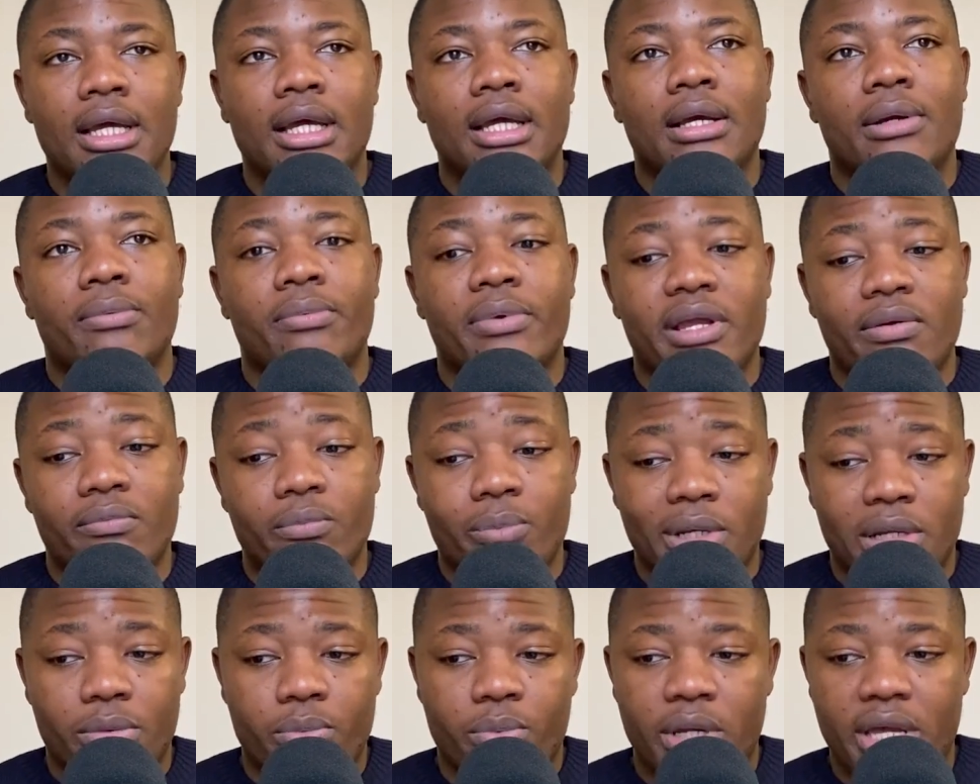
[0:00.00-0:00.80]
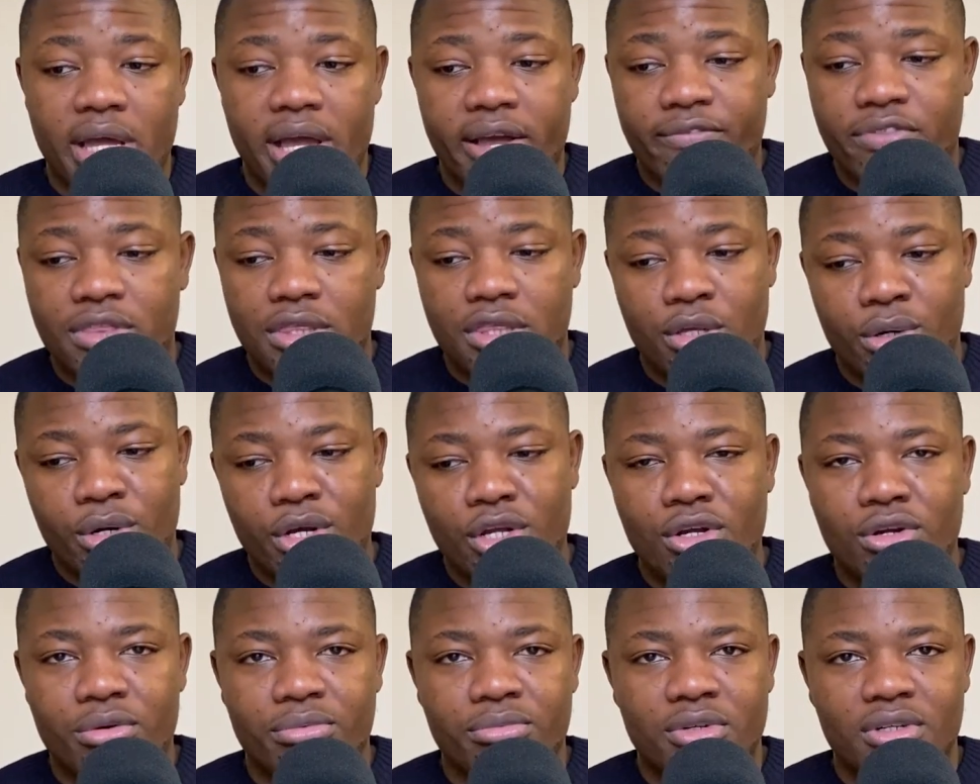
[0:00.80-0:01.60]
We have three
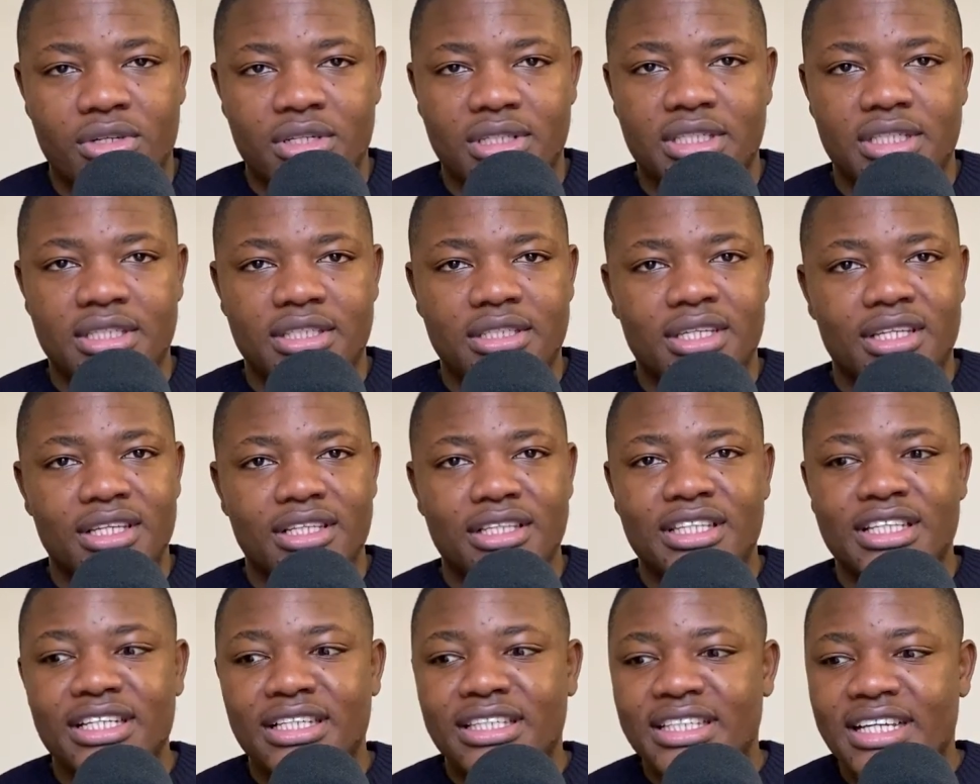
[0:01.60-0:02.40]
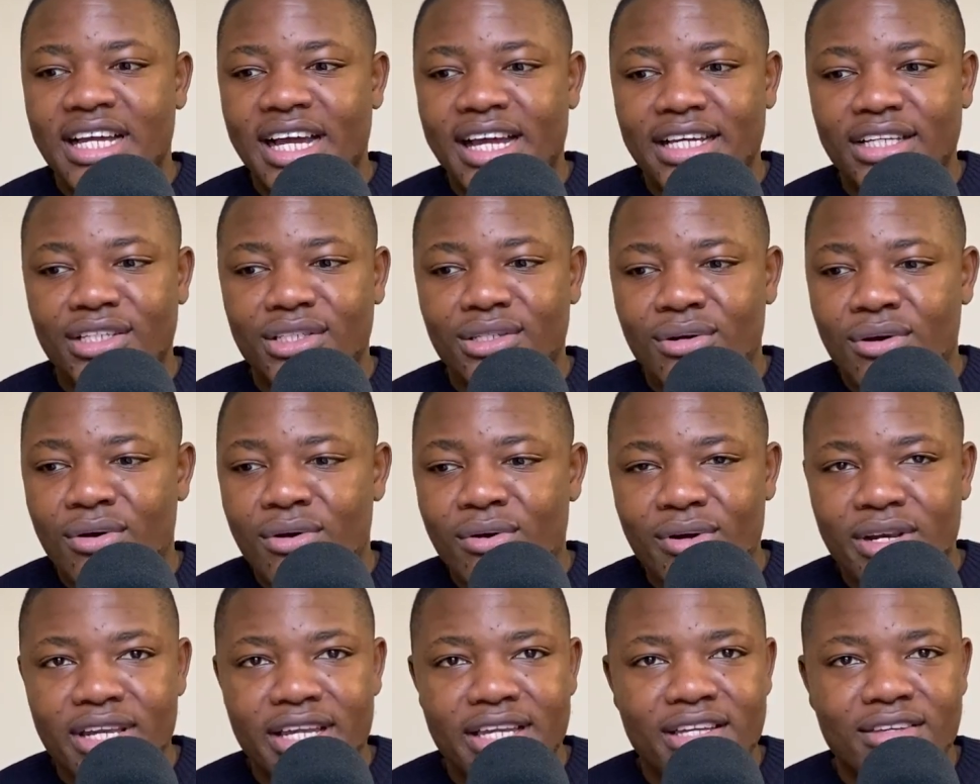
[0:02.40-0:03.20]
communities. This guy is
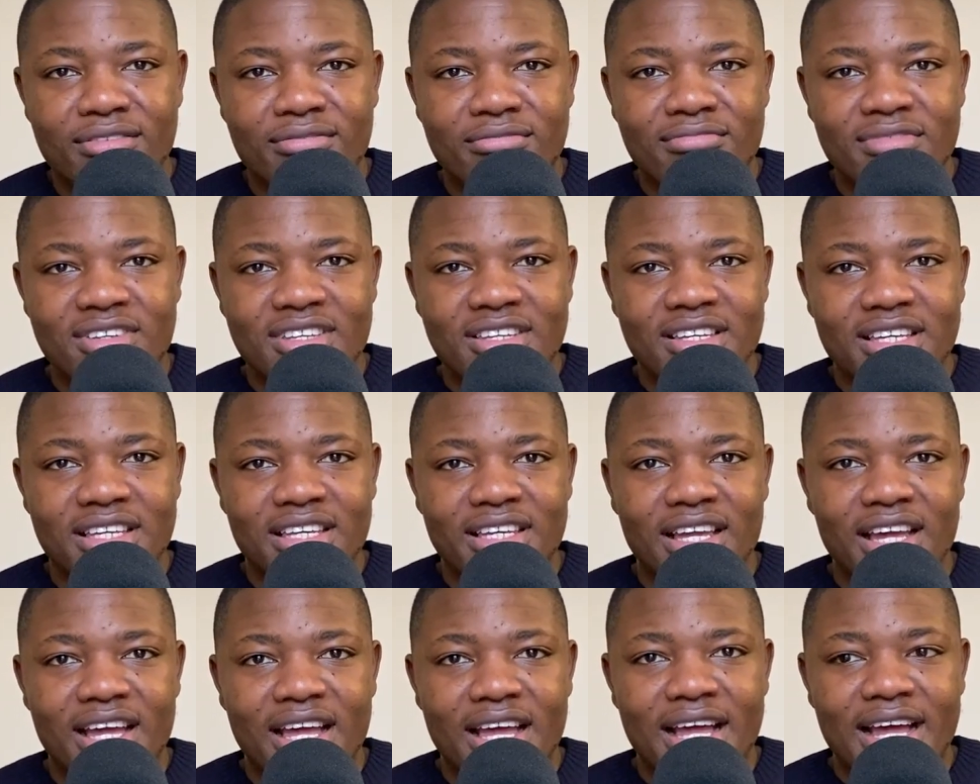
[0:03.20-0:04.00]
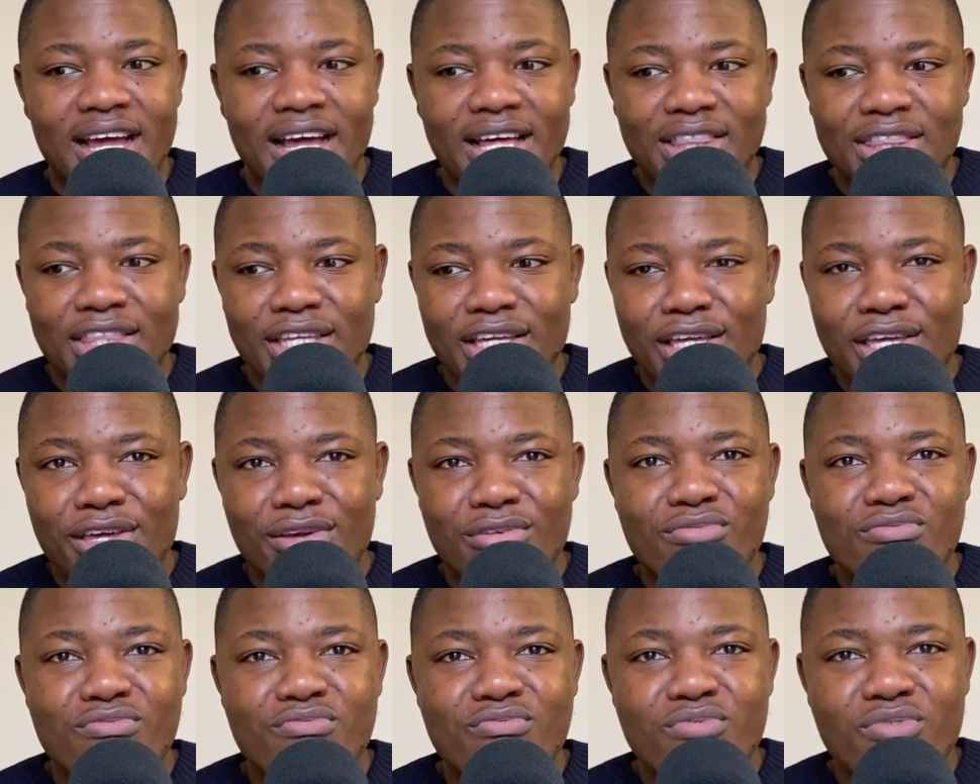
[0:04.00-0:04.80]
calling me. I think he
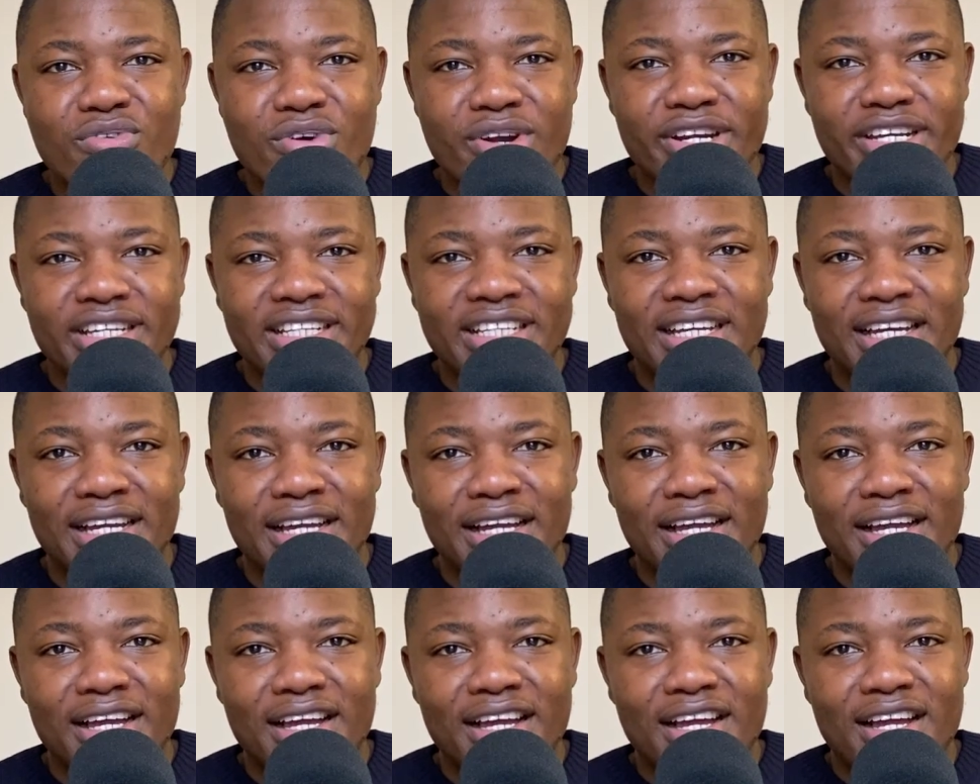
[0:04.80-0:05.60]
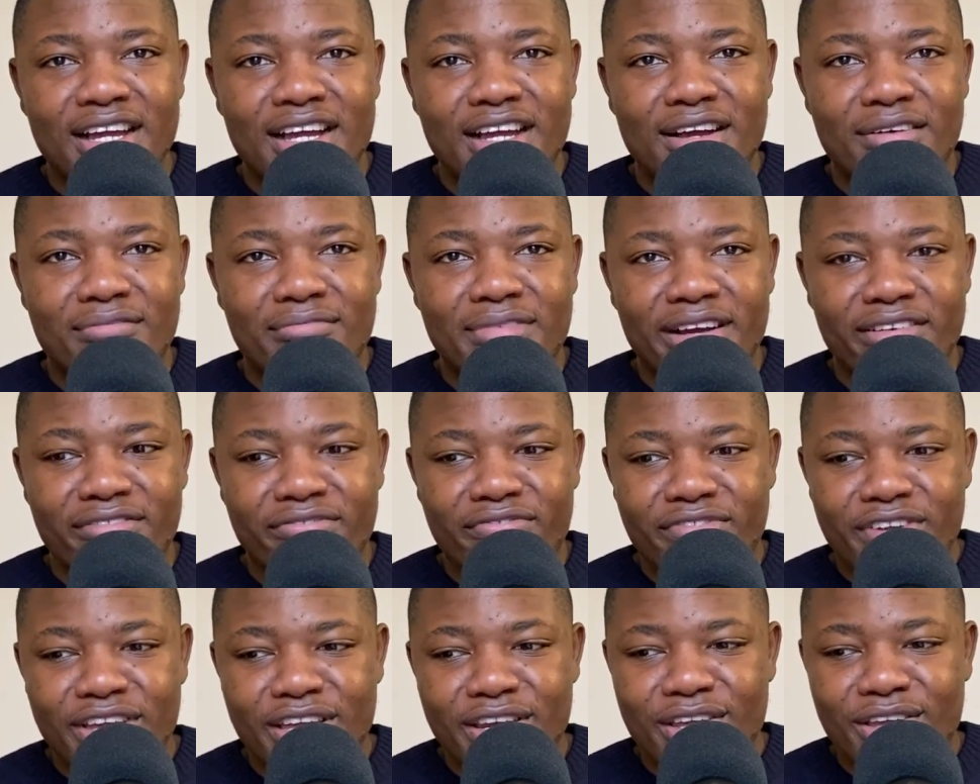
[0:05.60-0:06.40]
ruined my
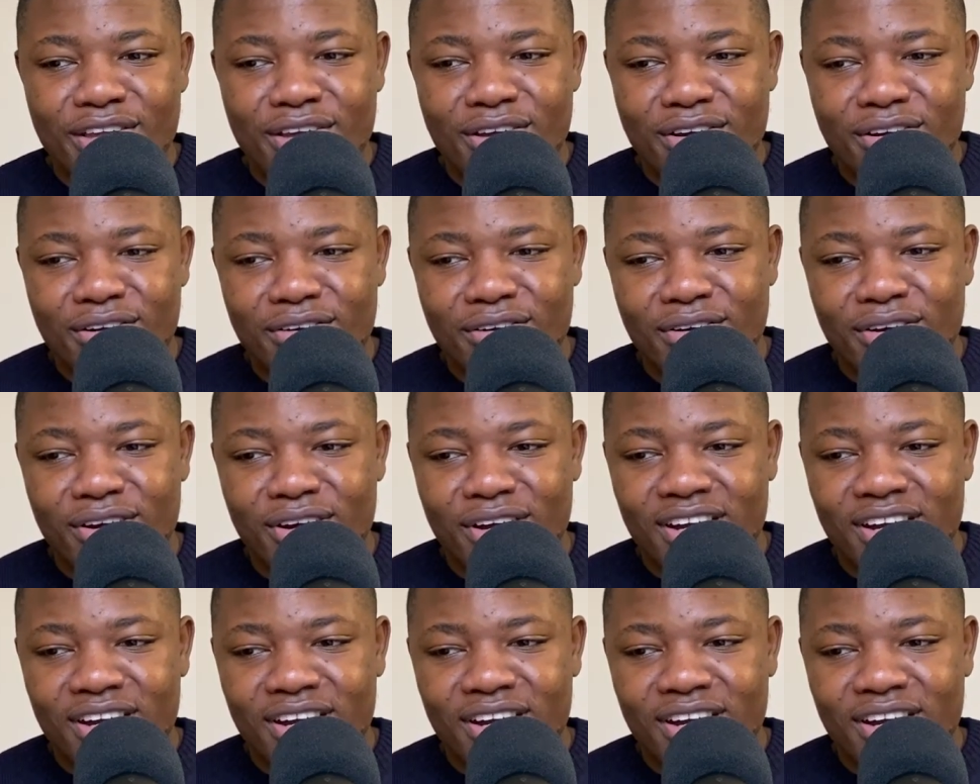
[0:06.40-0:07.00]
video.